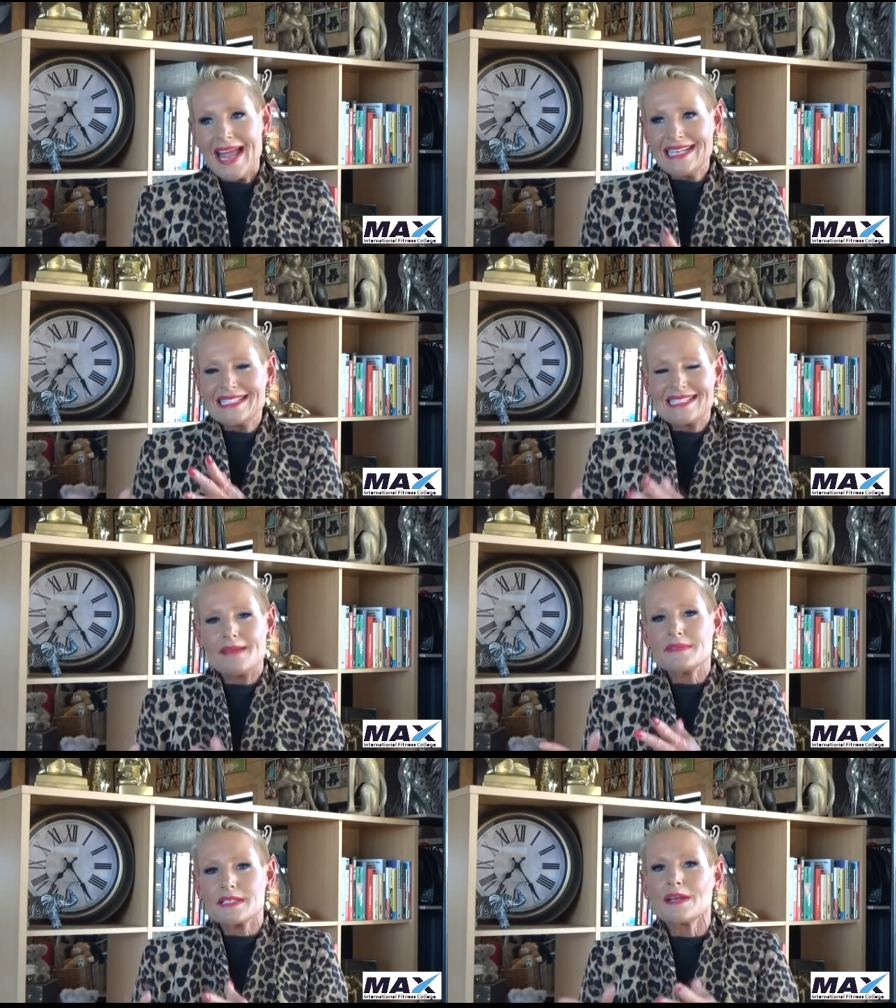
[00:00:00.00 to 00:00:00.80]
And it
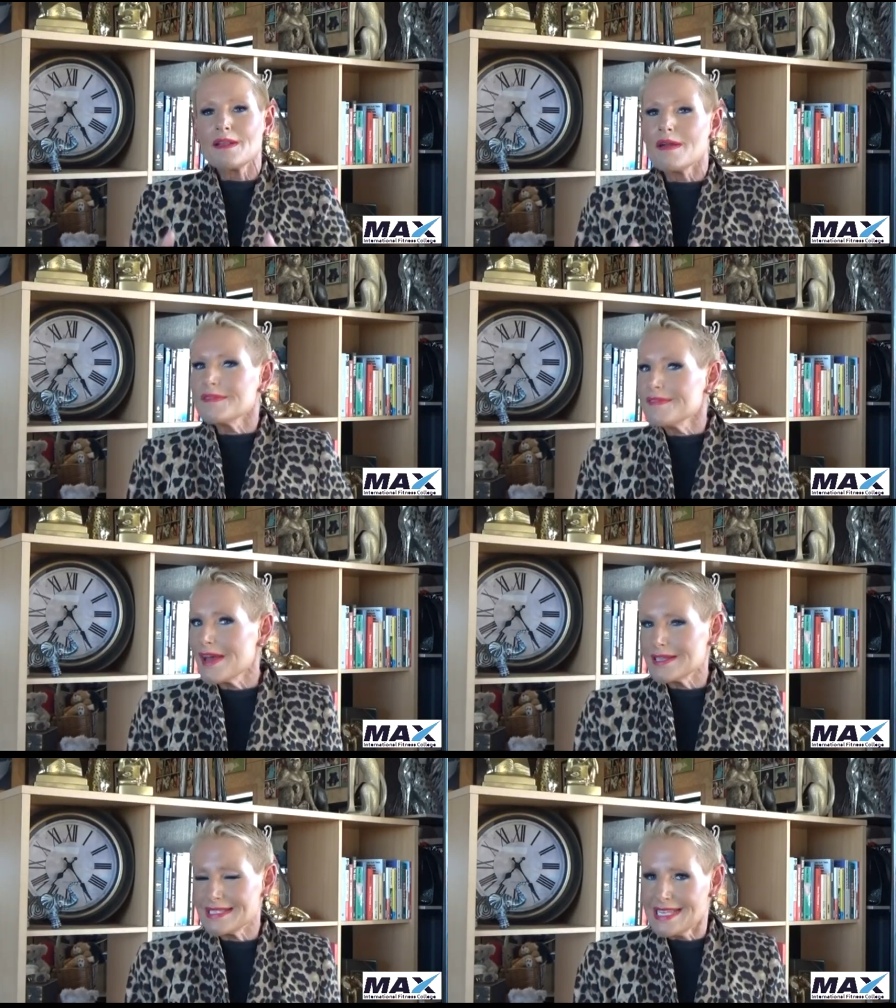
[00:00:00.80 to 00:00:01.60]
seems that a lot of
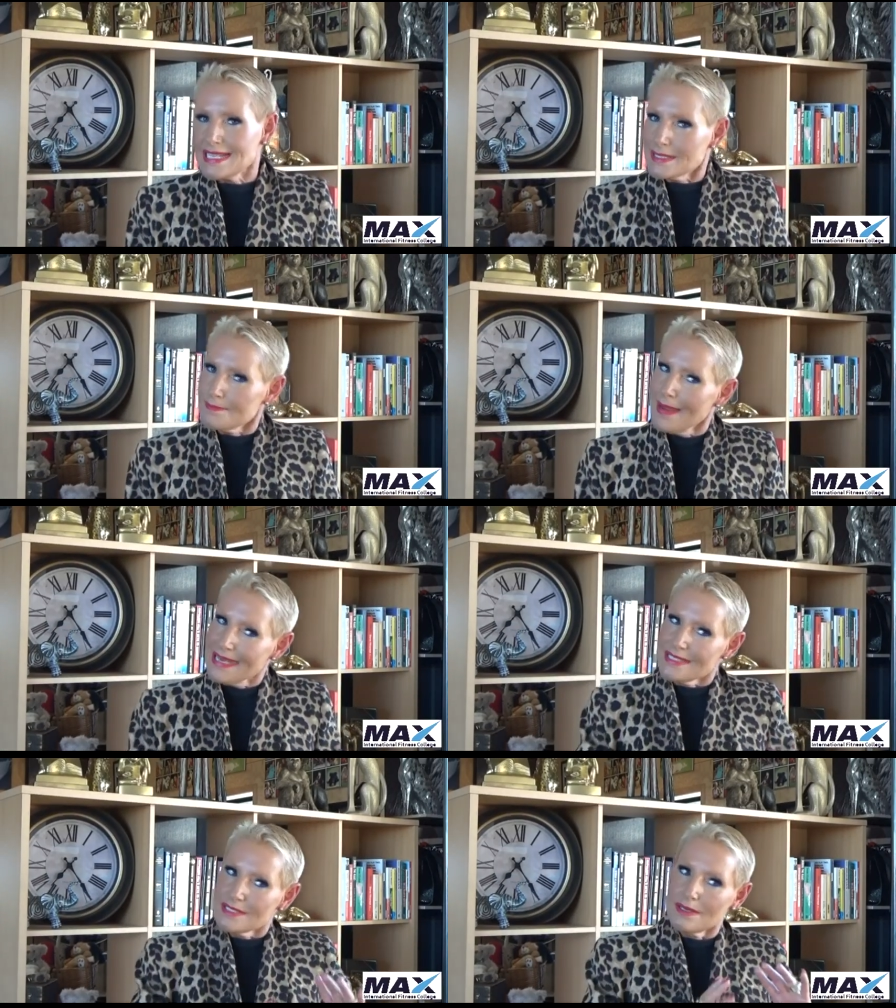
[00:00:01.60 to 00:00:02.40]
those things are
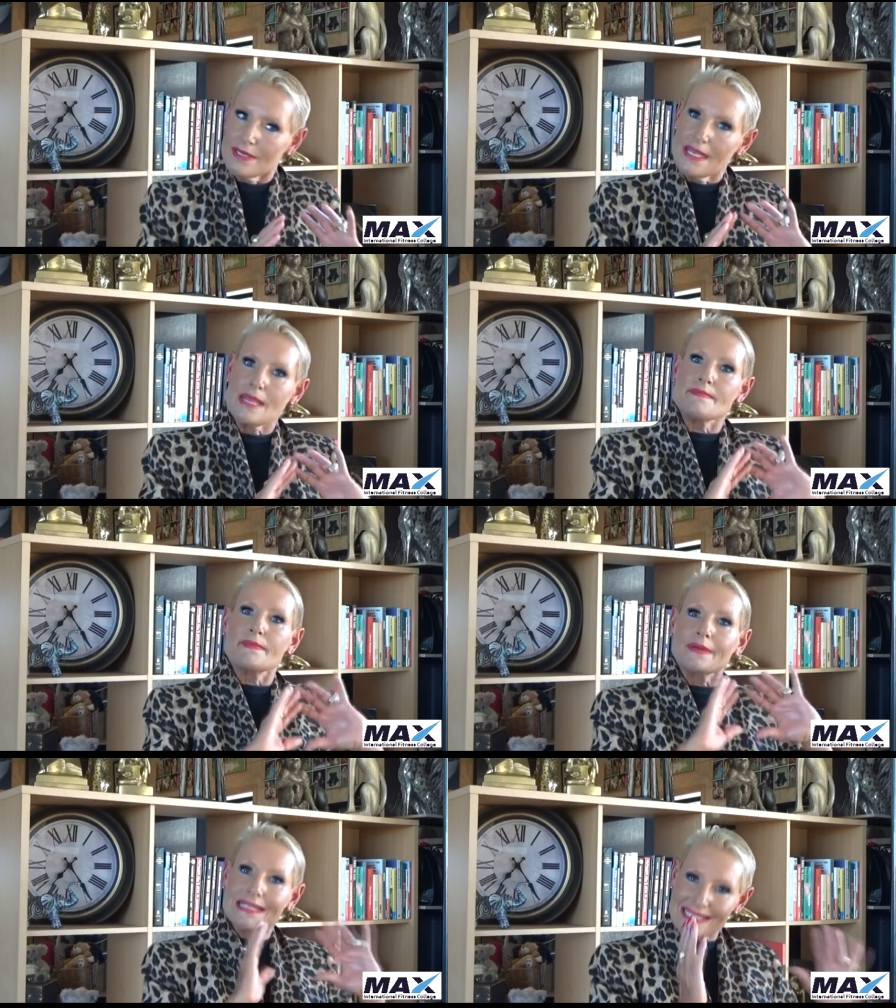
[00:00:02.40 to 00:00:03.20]
based on
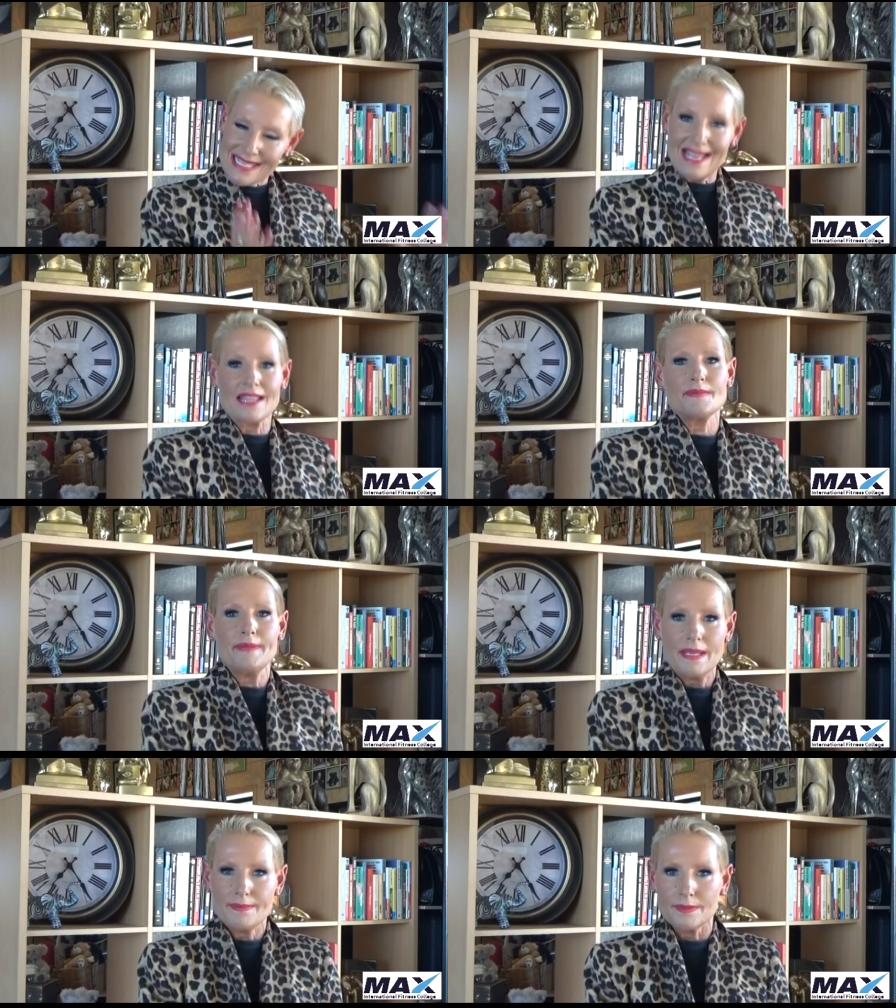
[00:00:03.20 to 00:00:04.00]
impressing other
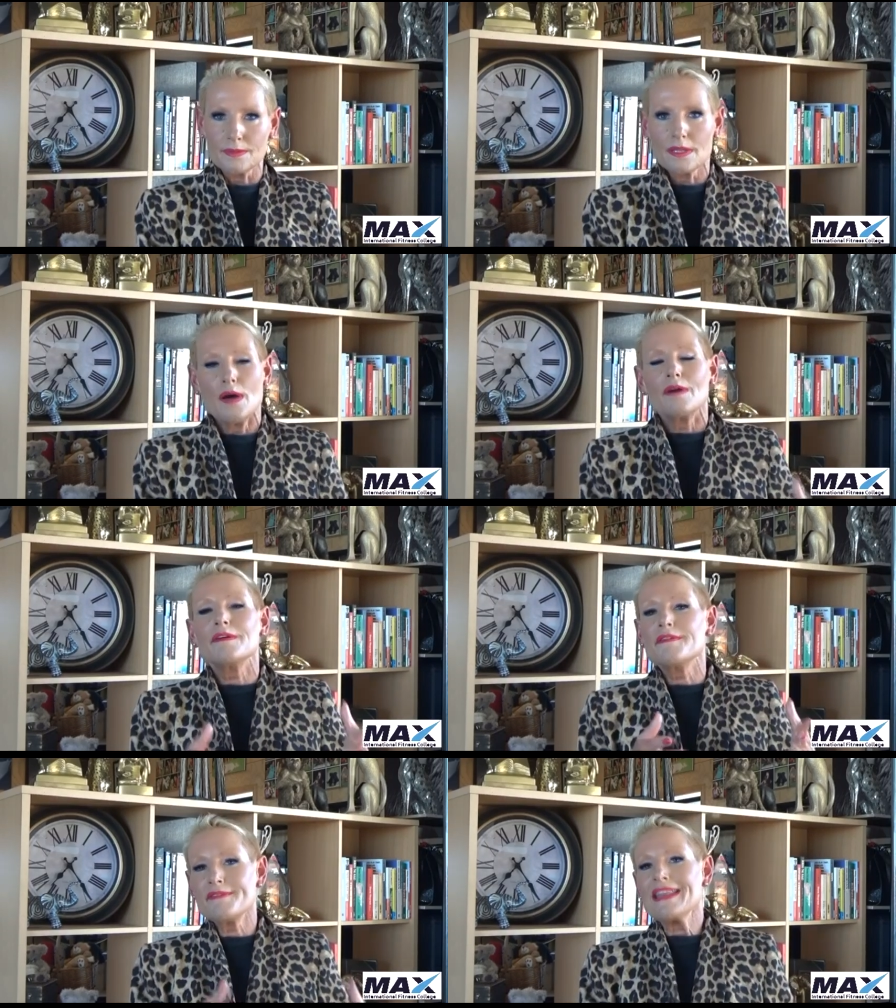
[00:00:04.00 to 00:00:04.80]
people
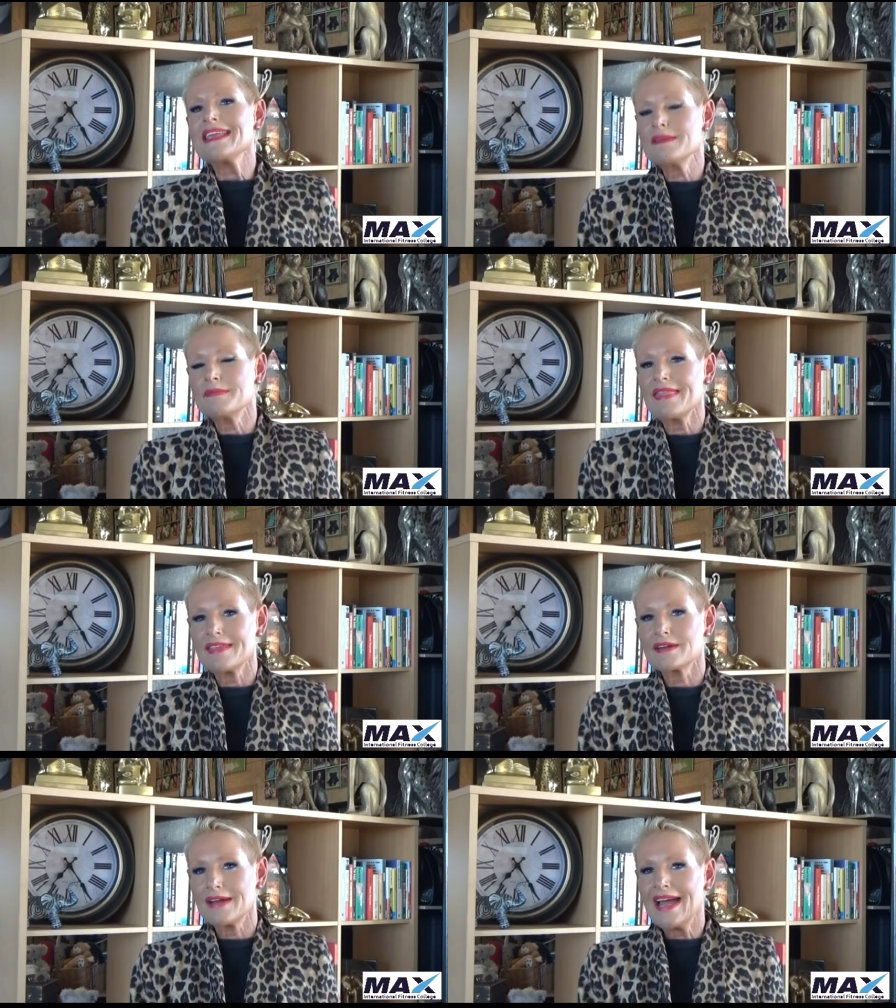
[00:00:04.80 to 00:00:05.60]
or fitting in with
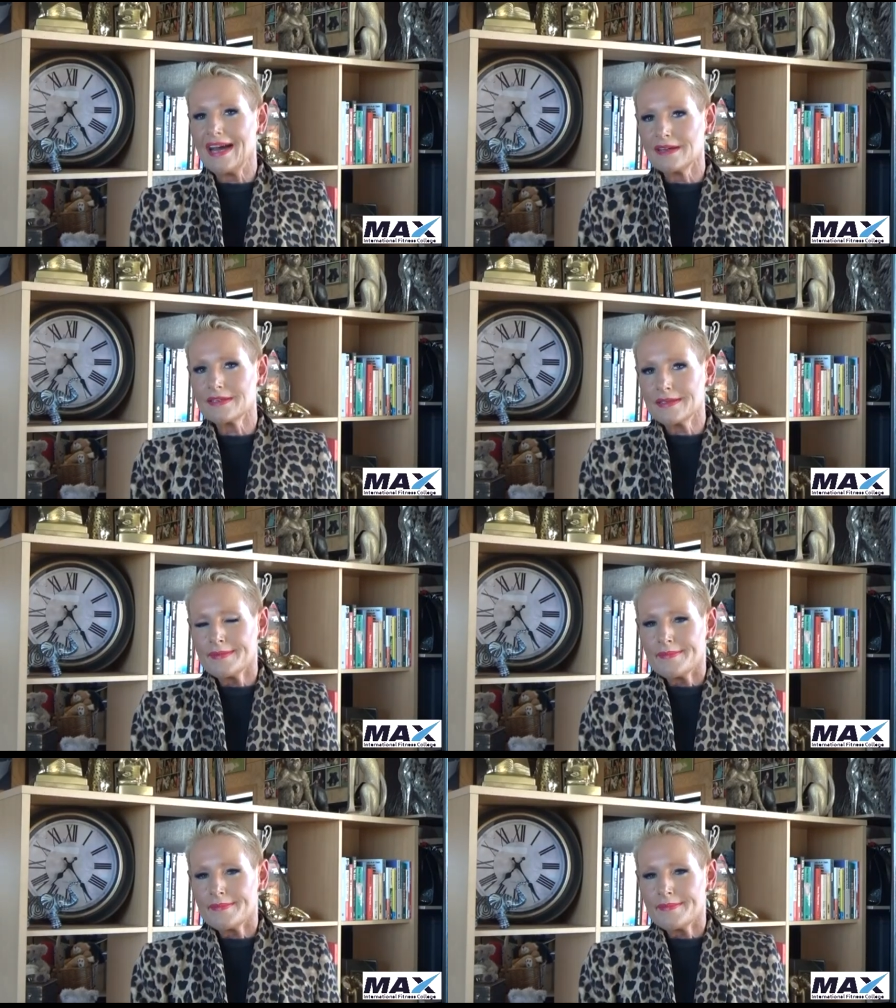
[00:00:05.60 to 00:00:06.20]
the crowd.